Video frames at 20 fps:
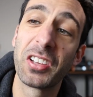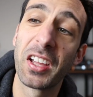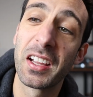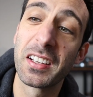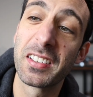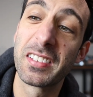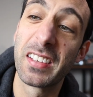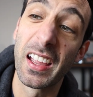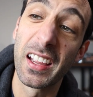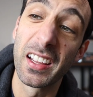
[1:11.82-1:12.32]

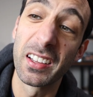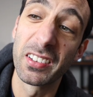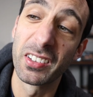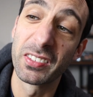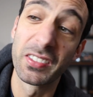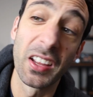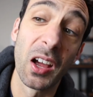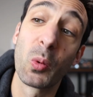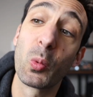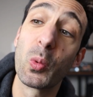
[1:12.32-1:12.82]
take days,
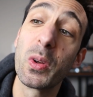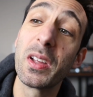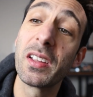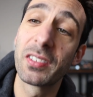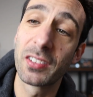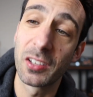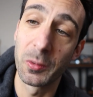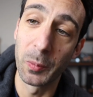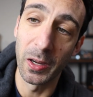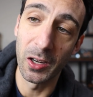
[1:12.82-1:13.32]
if not
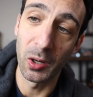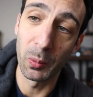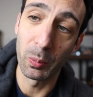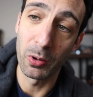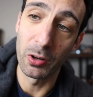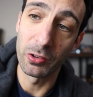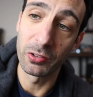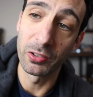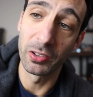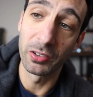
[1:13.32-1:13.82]
weeks to make a
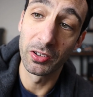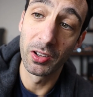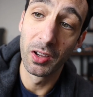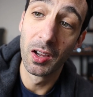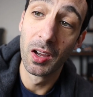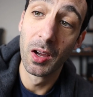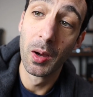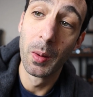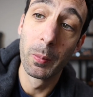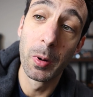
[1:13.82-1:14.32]
purchase,
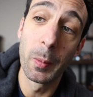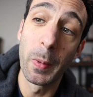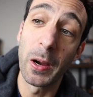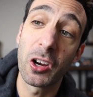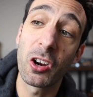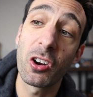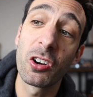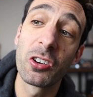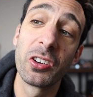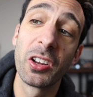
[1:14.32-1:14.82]
but my
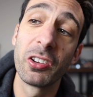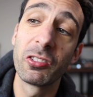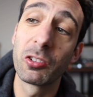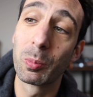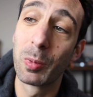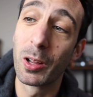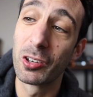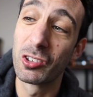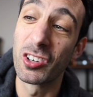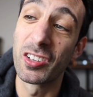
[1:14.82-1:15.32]
current
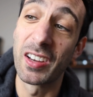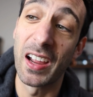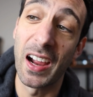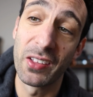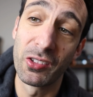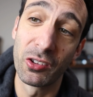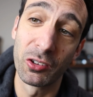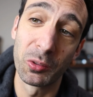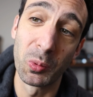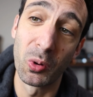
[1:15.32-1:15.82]
Ninja Blender
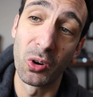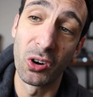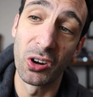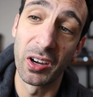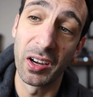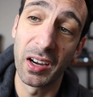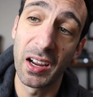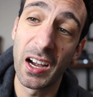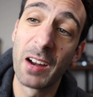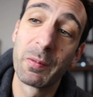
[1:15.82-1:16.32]
died this
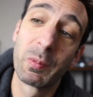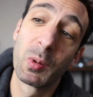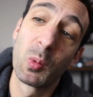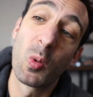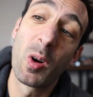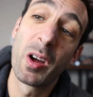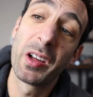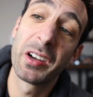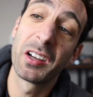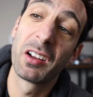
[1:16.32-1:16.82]
morning and I've been
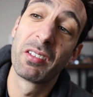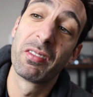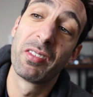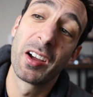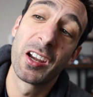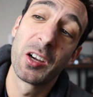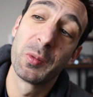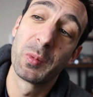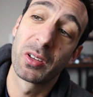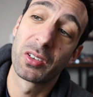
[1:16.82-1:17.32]
wanting a
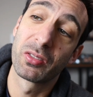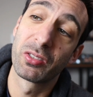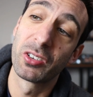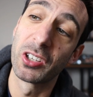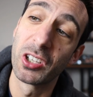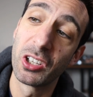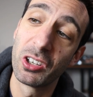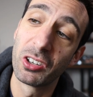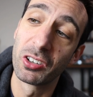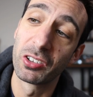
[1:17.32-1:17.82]
Vitamix for
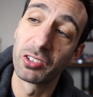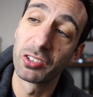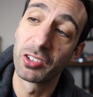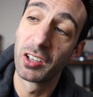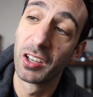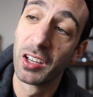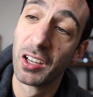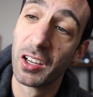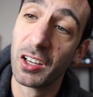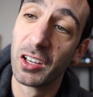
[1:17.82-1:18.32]
years.
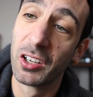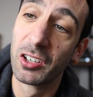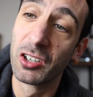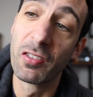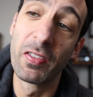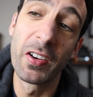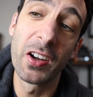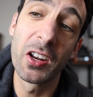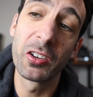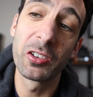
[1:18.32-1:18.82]

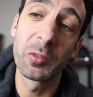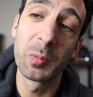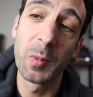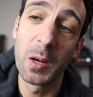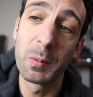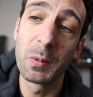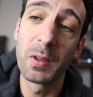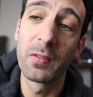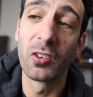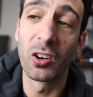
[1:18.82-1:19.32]
Your videos
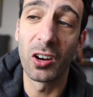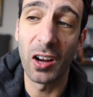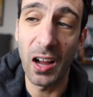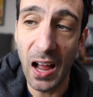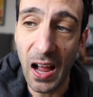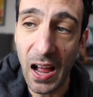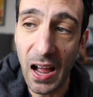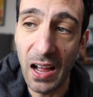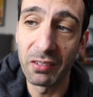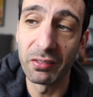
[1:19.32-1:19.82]
made me feel
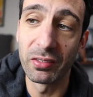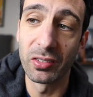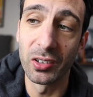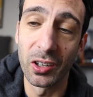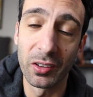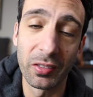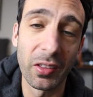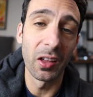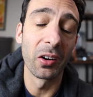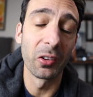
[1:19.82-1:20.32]

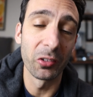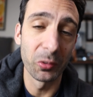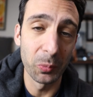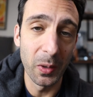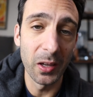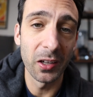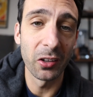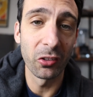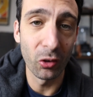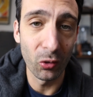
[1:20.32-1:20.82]
confident that I was
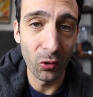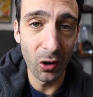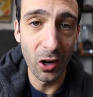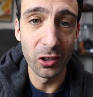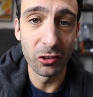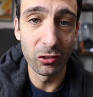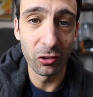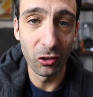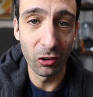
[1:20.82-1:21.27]
making the right